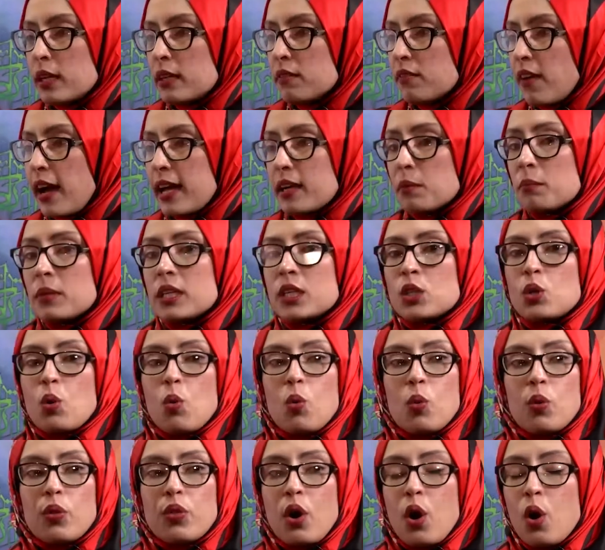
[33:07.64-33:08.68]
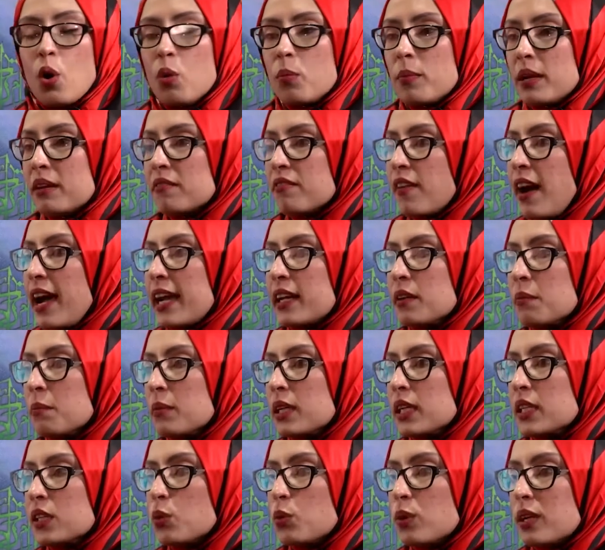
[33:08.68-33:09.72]
environment or the home
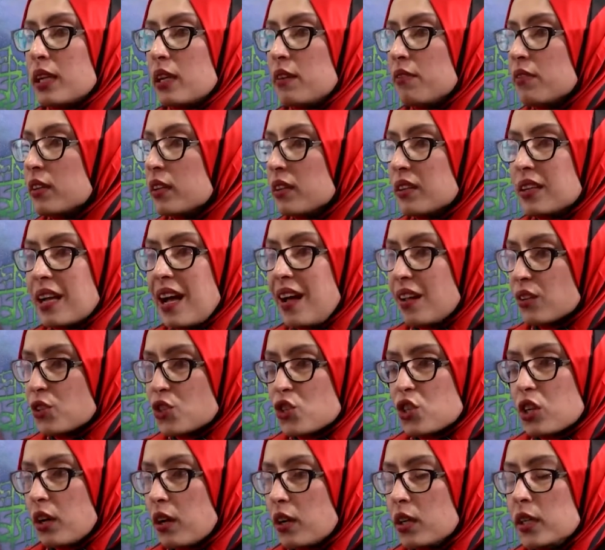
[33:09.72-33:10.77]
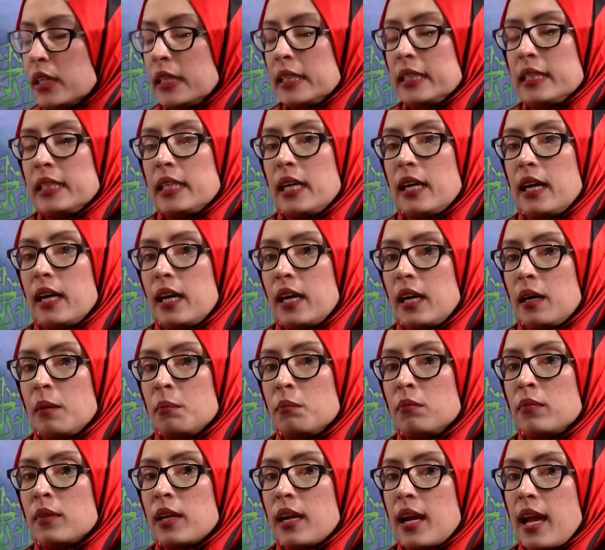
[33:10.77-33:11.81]
environment mm. or even culture
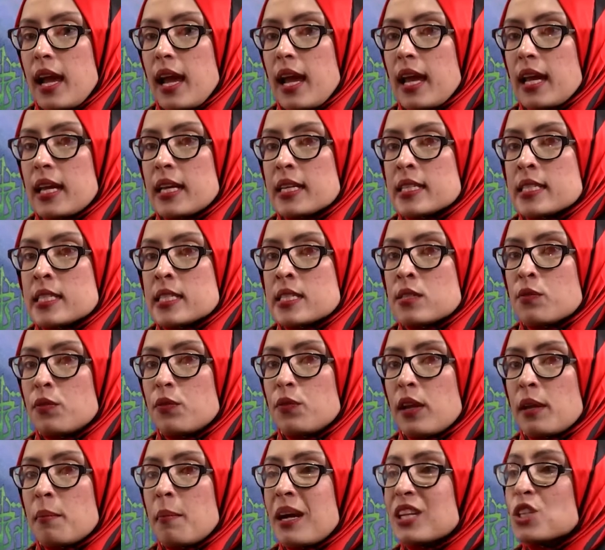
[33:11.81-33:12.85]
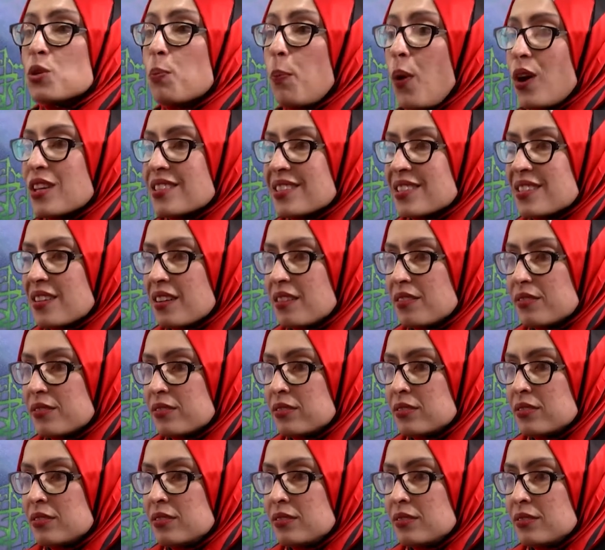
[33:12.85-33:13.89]
um, is very much
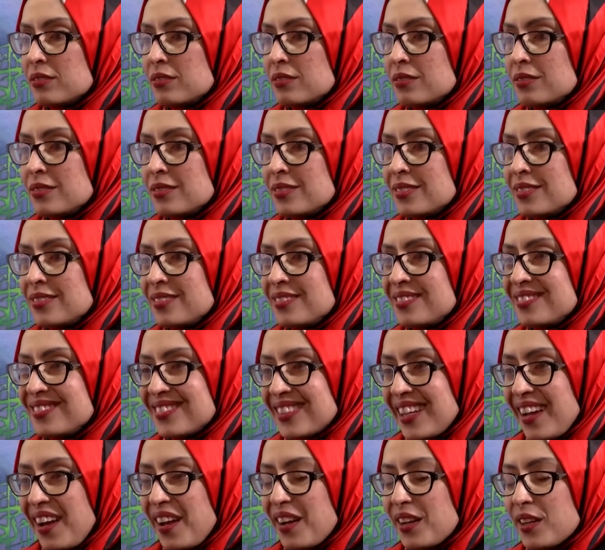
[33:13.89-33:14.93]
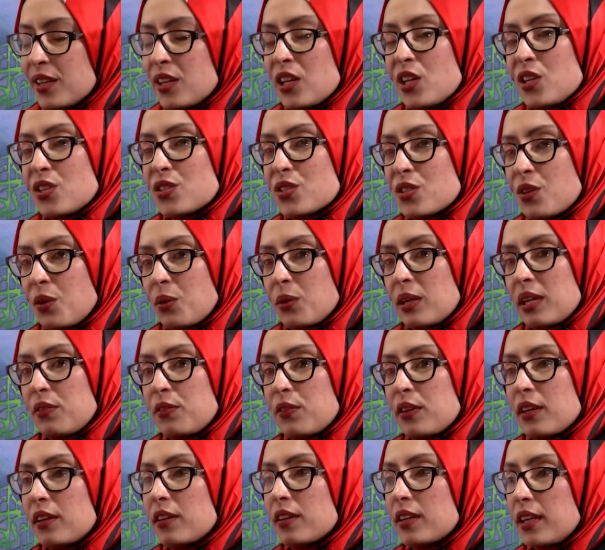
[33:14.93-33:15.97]
positive yeah. So I, if
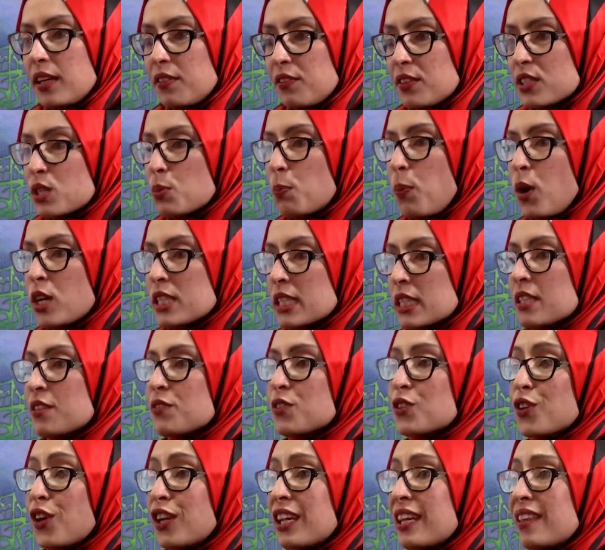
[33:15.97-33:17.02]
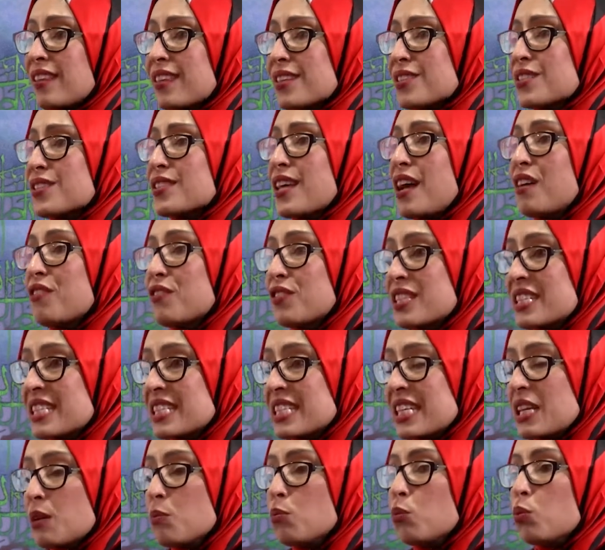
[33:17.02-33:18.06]
if it's positive, sorry, the yeah.
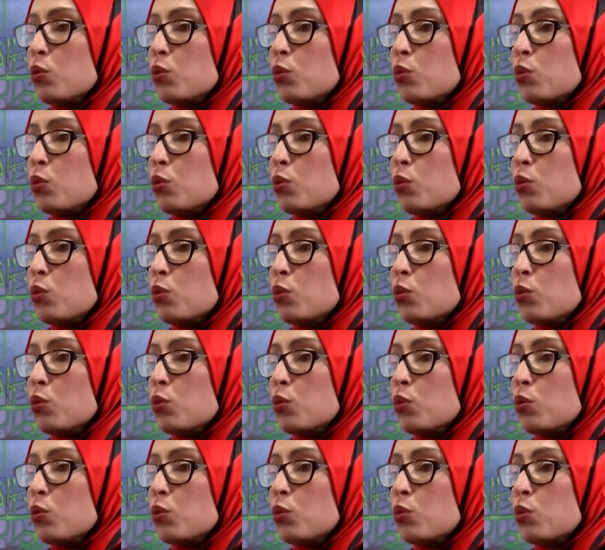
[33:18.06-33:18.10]
self-esteem